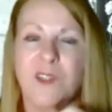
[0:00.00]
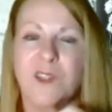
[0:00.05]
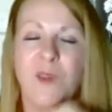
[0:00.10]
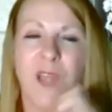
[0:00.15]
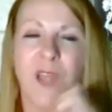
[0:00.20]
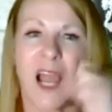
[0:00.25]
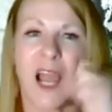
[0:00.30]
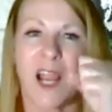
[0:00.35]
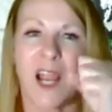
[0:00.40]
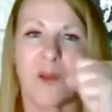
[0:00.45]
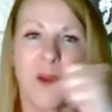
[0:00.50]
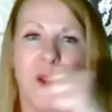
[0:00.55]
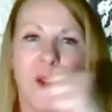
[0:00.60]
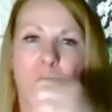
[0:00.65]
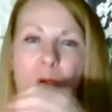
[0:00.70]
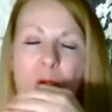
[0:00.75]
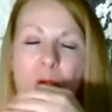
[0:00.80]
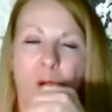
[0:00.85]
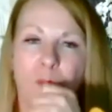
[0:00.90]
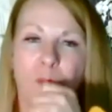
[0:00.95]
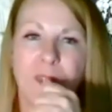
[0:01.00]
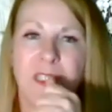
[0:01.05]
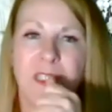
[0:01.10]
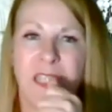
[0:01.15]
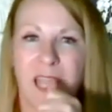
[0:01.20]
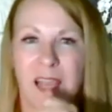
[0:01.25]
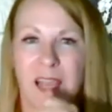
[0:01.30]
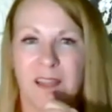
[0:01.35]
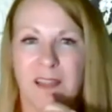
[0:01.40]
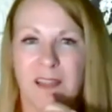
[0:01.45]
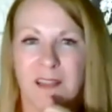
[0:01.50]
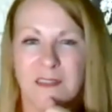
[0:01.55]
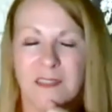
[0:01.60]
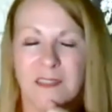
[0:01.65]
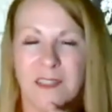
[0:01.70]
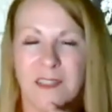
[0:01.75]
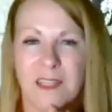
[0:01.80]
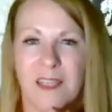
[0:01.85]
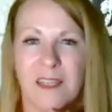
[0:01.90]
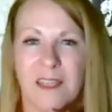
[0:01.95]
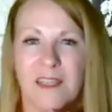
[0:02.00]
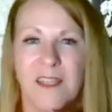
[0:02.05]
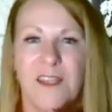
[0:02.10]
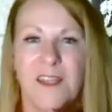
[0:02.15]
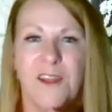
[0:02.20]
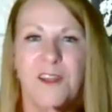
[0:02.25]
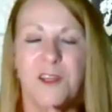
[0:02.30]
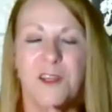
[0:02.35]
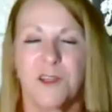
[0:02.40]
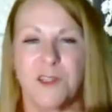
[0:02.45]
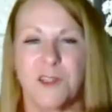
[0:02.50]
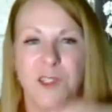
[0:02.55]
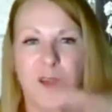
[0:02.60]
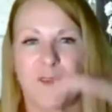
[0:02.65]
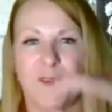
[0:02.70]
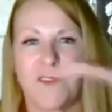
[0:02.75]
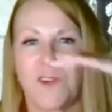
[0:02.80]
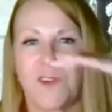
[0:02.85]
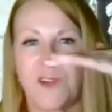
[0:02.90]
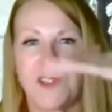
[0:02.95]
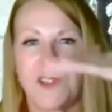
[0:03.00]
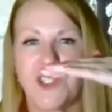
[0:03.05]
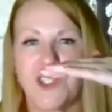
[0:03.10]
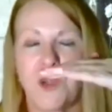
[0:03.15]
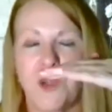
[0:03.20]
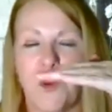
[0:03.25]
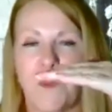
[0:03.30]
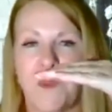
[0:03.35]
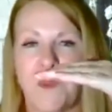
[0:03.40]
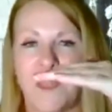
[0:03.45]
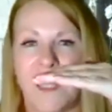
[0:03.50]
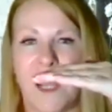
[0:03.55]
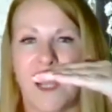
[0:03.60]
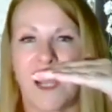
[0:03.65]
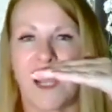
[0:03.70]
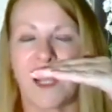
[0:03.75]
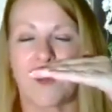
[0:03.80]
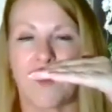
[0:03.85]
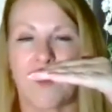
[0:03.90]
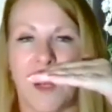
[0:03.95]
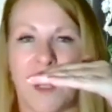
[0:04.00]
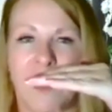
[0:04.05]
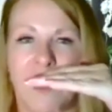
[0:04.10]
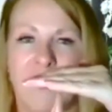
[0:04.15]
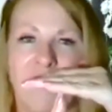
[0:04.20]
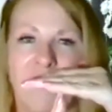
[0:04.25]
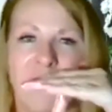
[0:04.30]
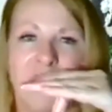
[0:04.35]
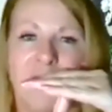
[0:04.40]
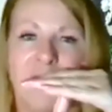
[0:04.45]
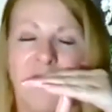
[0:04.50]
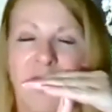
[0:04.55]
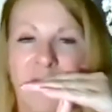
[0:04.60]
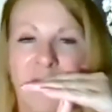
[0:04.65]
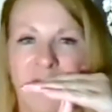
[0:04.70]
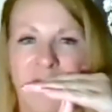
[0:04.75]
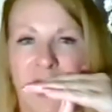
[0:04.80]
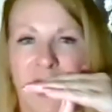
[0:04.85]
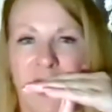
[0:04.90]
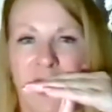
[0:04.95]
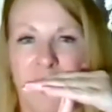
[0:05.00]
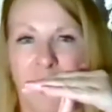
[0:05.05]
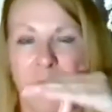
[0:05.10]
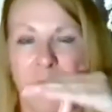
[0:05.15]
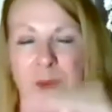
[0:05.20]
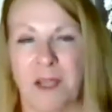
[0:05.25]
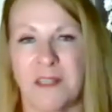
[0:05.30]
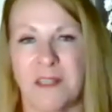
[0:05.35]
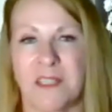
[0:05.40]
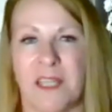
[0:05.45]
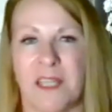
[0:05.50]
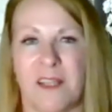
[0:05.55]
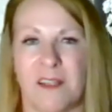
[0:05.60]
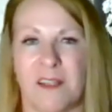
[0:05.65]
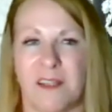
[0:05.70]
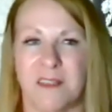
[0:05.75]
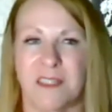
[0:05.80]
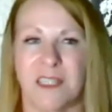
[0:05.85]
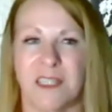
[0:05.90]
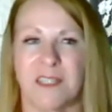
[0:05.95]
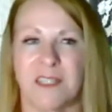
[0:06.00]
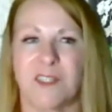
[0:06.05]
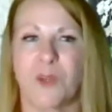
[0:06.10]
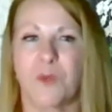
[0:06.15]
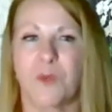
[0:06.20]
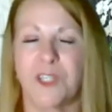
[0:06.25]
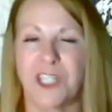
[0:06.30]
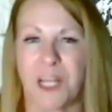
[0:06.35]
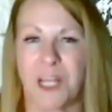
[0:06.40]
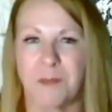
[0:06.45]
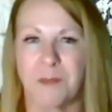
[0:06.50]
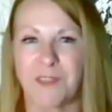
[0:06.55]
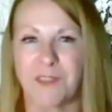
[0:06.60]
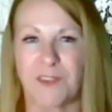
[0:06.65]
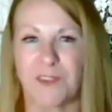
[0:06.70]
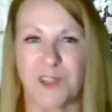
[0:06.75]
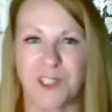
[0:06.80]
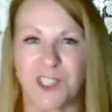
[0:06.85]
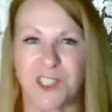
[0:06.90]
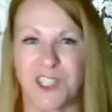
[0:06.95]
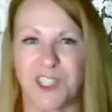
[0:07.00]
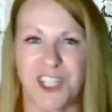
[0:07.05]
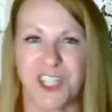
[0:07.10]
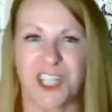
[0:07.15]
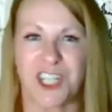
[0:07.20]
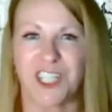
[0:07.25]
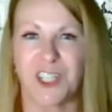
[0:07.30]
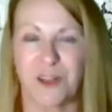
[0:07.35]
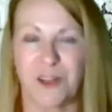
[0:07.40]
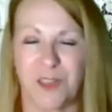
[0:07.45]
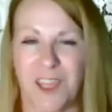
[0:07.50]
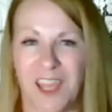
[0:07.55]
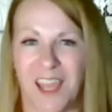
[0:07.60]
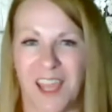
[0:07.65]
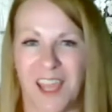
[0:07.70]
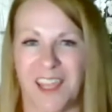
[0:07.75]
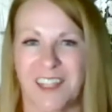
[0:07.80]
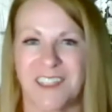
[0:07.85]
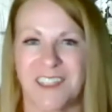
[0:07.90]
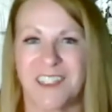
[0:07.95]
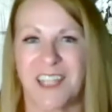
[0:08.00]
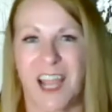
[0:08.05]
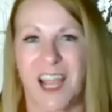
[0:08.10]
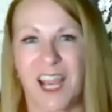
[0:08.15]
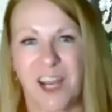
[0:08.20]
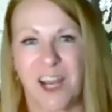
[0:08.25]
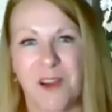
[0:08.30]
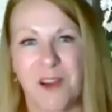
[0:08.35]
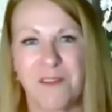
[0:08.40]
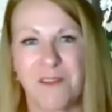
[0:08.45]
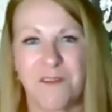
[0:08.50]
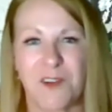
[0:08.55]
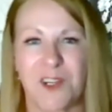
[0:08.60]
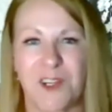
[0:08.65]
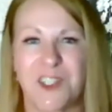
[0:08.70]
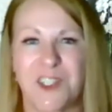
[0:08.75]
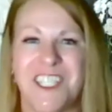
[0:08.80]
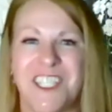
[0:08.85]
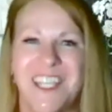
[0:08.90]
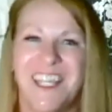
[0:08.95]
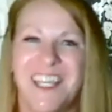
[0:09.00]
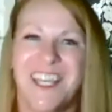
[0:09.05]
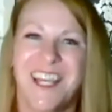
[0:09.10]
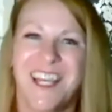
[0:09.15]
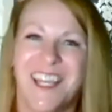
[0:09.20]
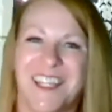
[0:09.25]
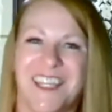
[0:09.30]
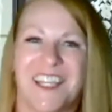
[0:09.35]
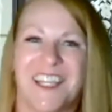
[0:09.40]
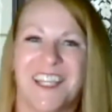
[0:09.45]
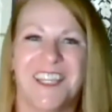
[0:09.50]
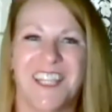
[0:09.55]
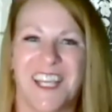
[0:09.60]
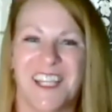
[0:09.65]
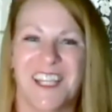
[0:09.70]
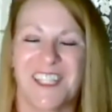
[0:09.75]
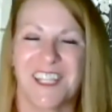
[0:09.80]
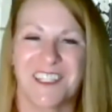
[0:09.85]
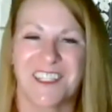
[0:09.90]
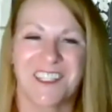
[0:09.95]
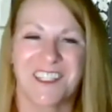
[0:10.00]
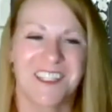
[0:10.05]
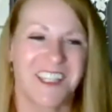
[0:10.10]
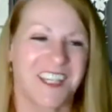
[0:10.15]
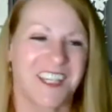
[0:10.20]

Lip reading: the IRA owns the LLC. So first you open the IRA, then the IRA buys the LLC. So which comes first, the chicken or the egg? It's the IRA first, then the LLC.